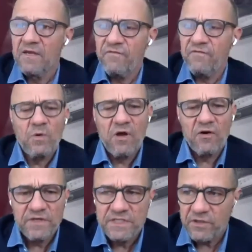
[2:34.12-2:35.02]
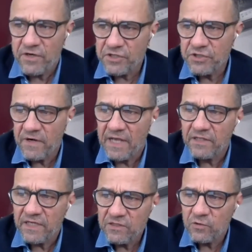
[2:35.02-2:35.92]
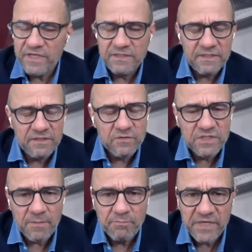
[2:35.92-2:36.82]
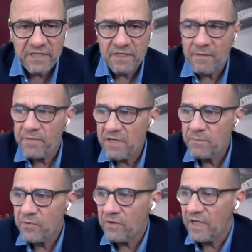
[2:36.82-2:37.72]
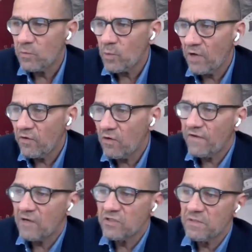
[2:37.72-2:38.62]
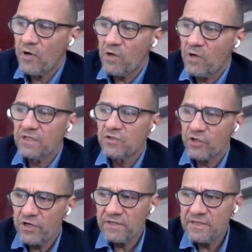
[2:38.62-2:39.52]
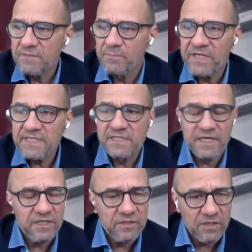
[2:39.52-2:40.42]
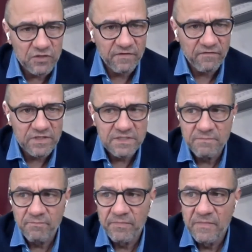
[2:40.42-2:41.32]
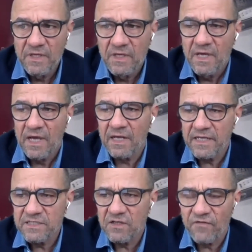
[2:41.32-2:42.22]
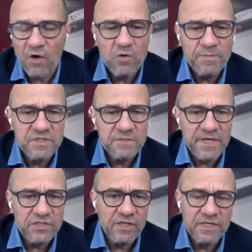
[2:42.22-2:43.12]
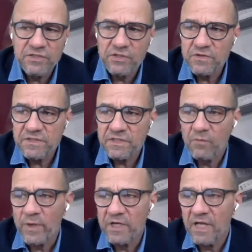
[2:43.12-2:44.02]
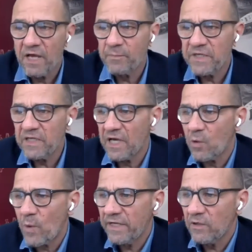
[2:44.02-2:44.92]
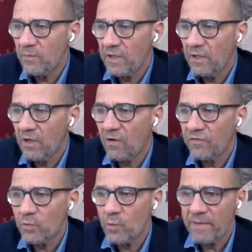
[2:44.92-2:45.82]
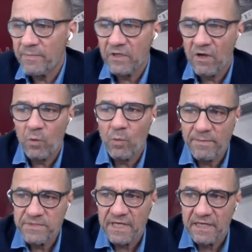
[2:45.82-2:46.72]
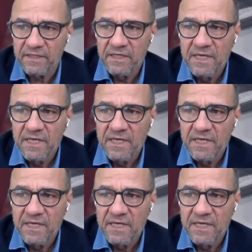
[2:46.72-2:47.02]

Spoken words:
If you are a researcher and interested to submit a paper in one of our supporting journals, please get in touch with us. A list of open special issues will be available on the webinar website.